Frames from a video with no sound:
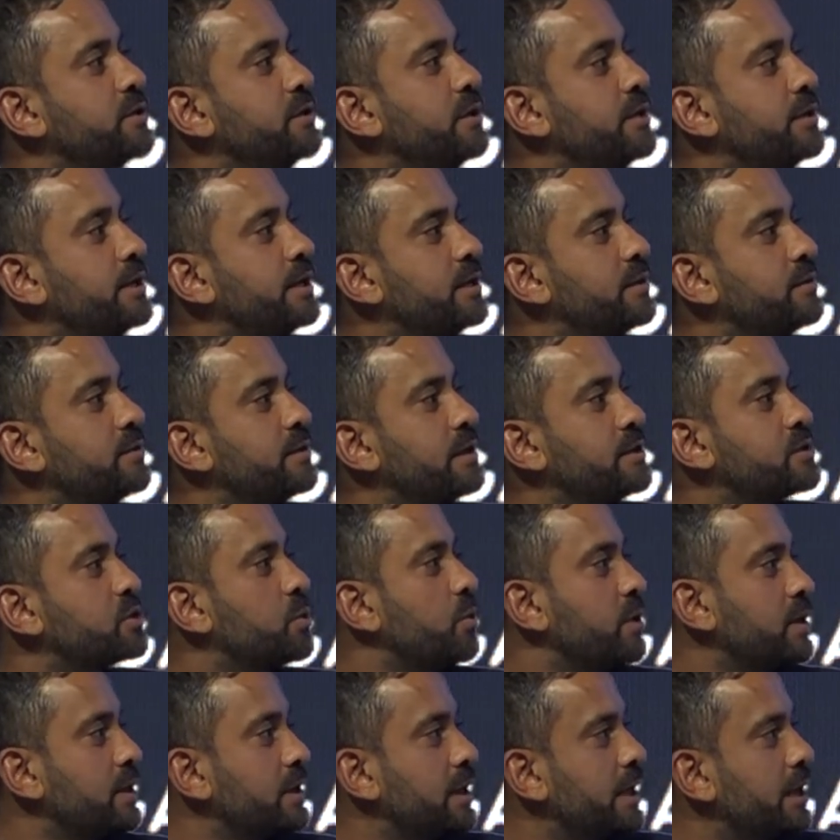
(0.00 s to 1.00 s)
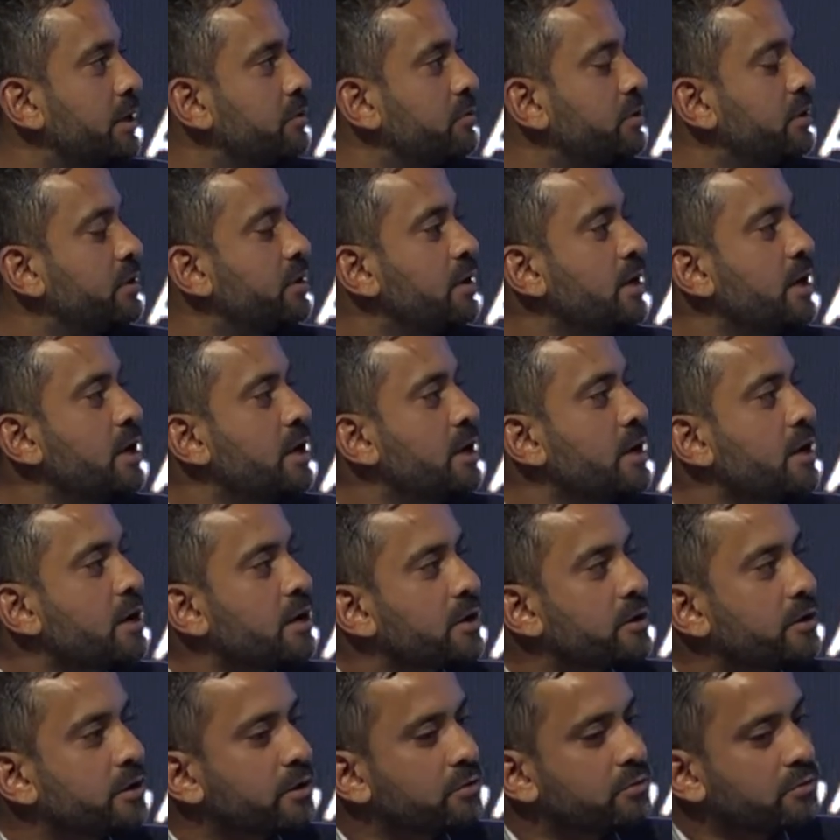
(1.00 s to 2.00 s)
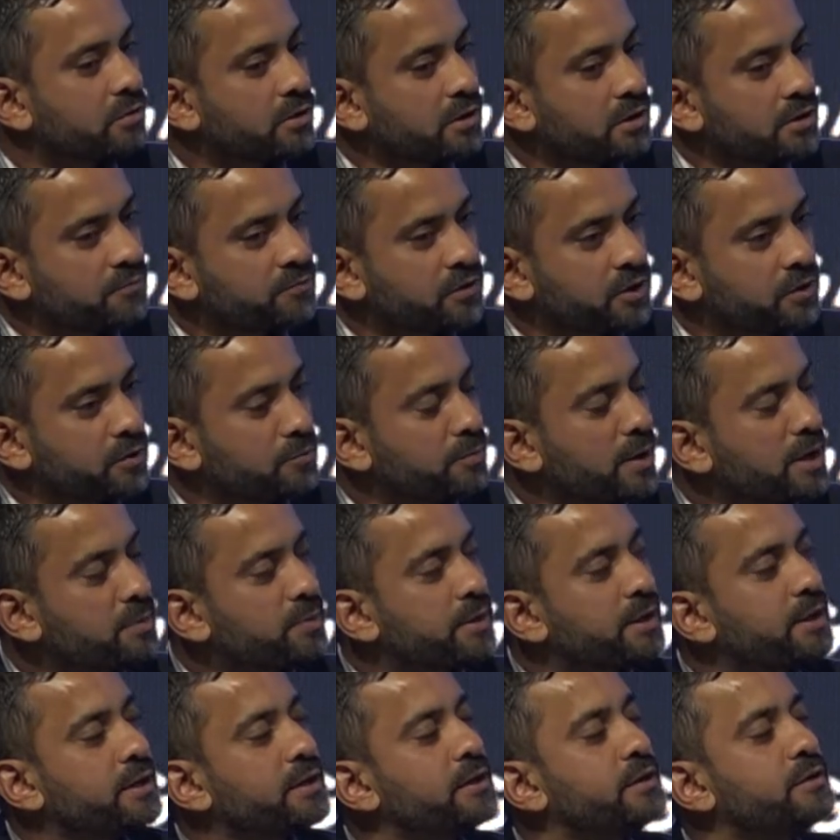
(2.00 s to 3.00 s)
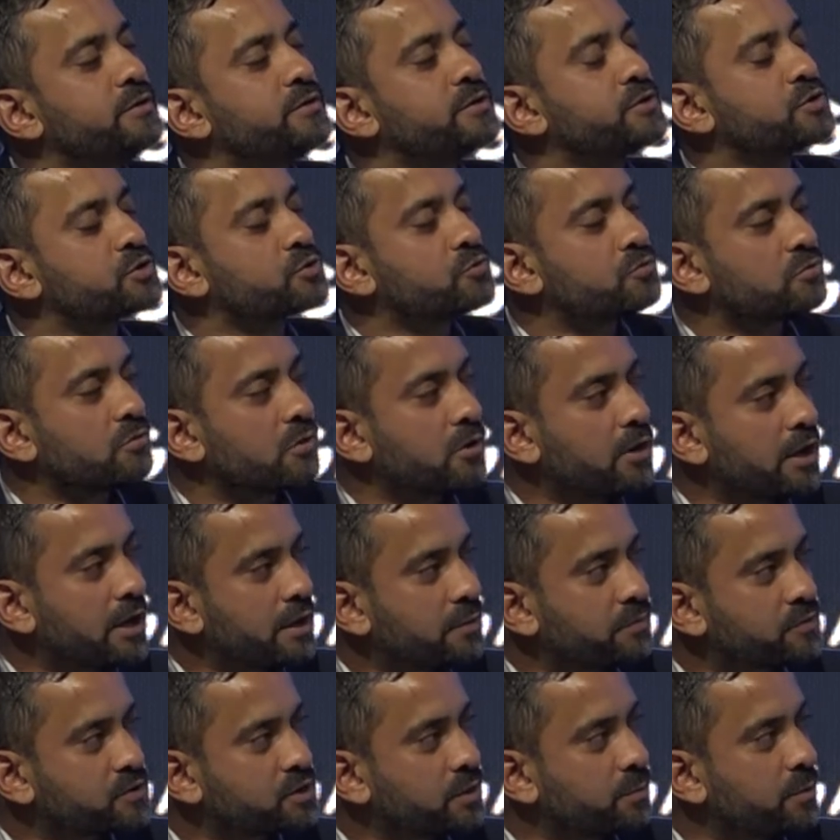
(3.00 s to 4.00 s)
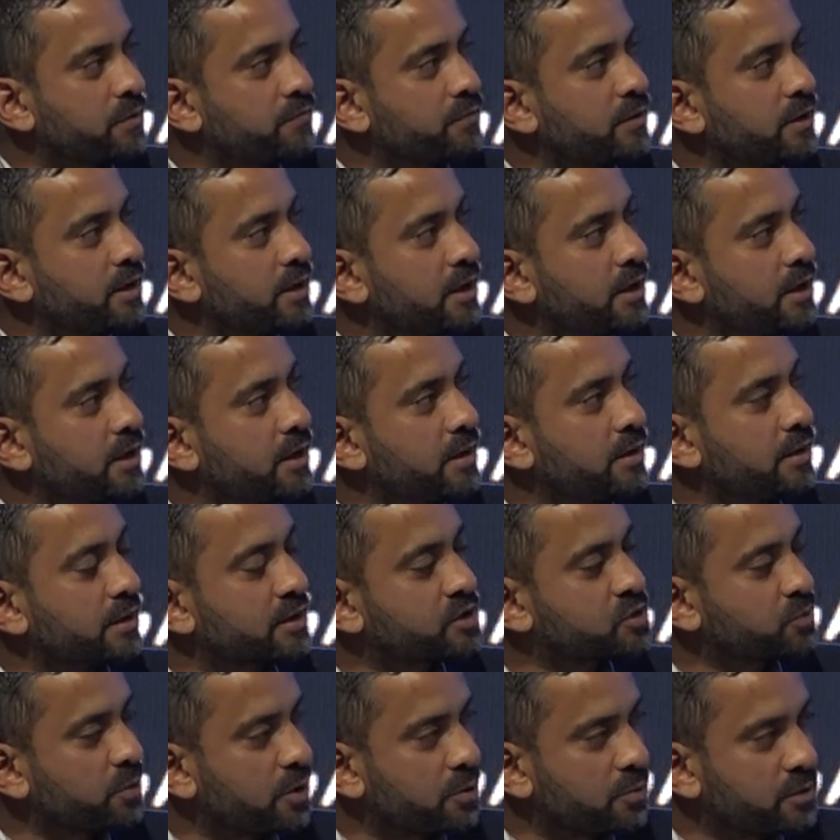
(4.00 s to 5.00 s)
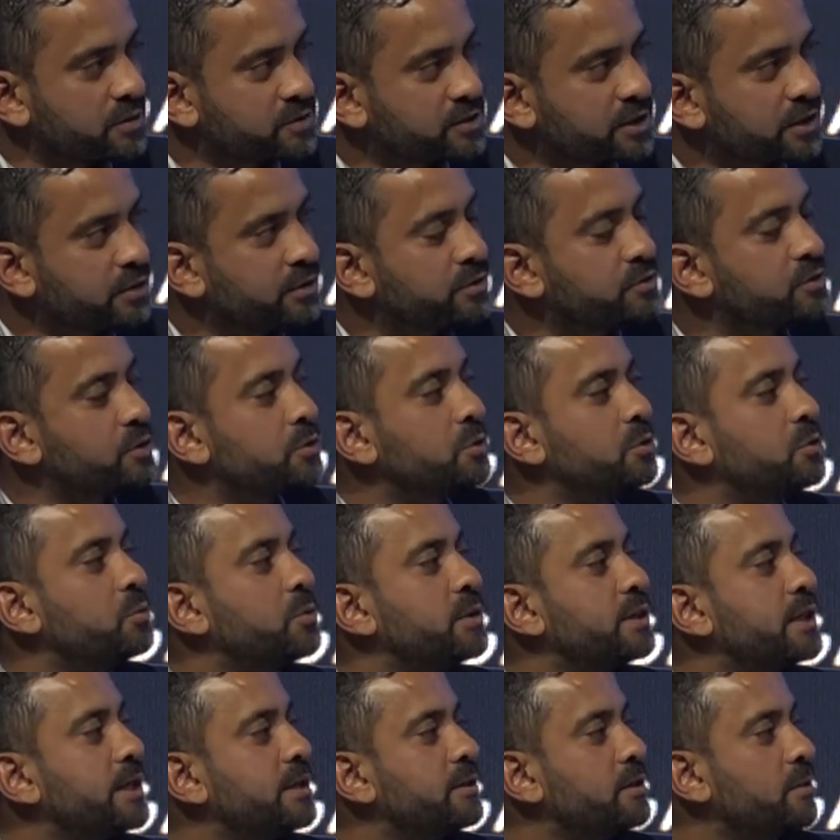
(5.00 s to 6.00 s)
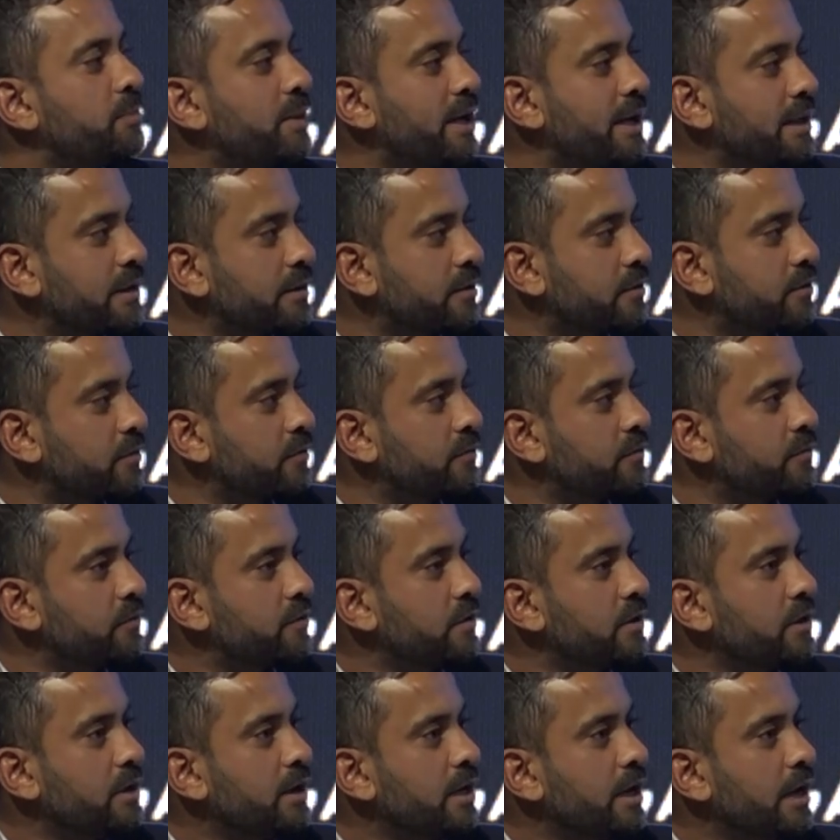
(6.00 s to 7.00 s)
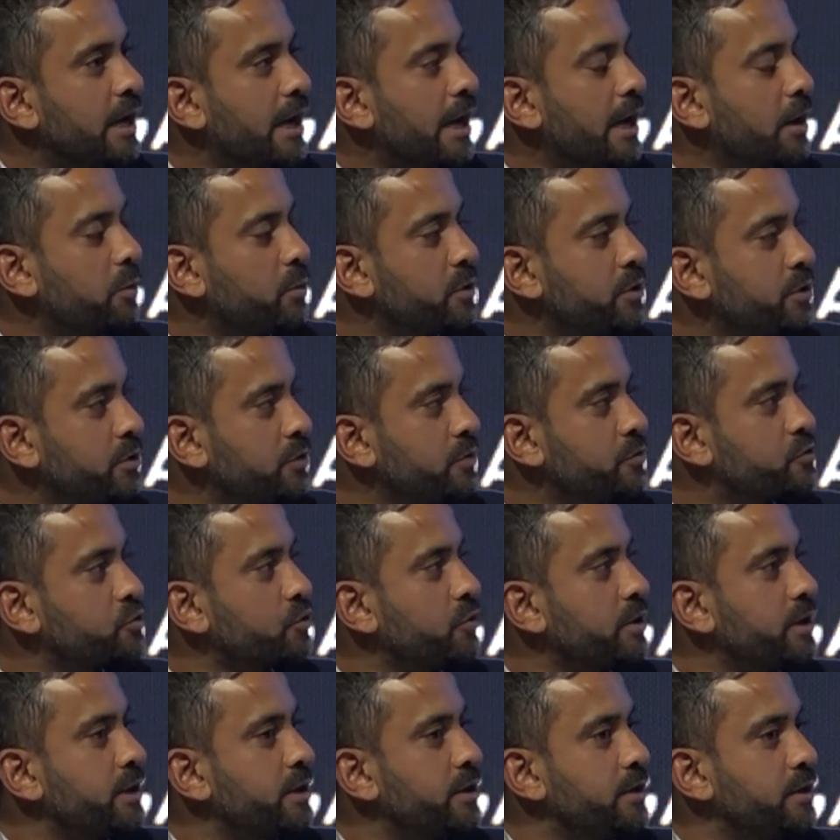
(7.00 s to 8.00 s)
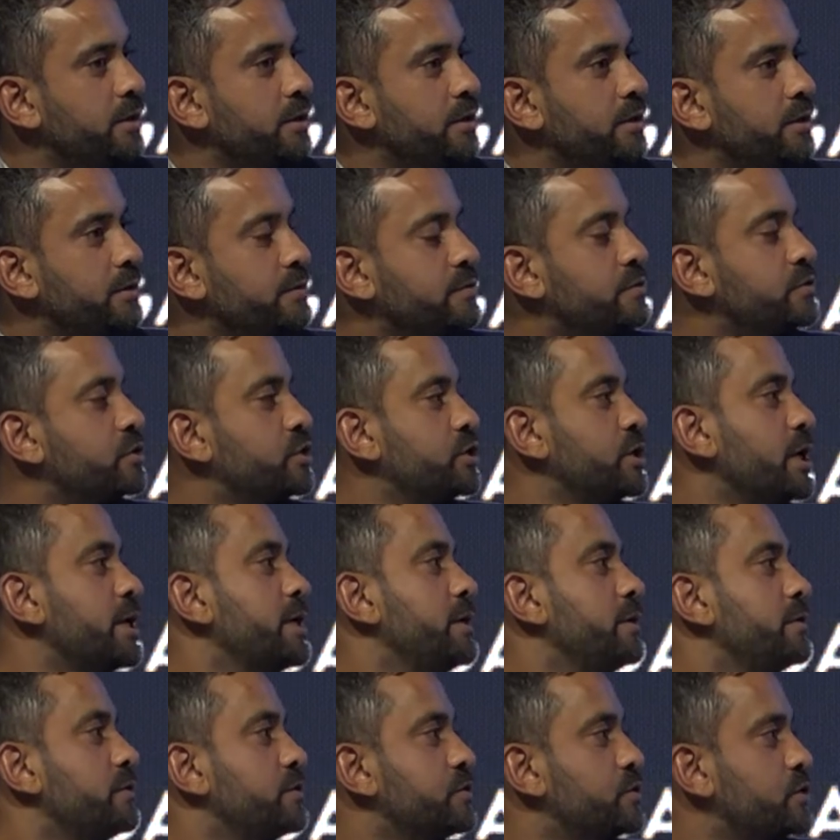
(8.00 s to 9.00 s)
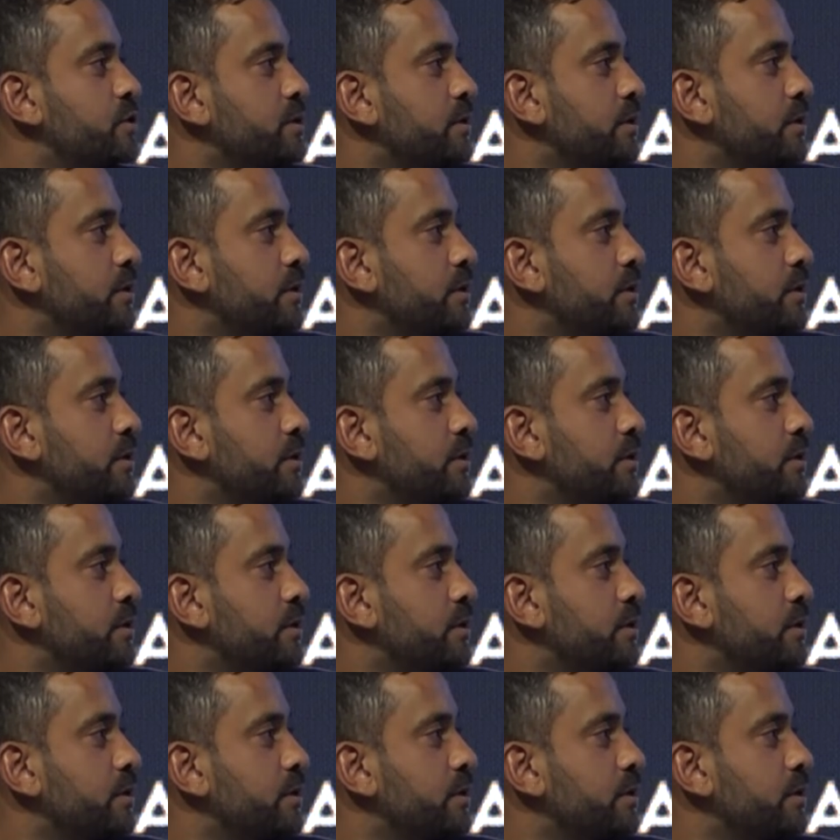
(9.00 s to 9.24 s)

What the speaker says: You know, that's quite clear. And, you know, if you could maybe describe some of the experiments that you do within the bank and how are you trying to change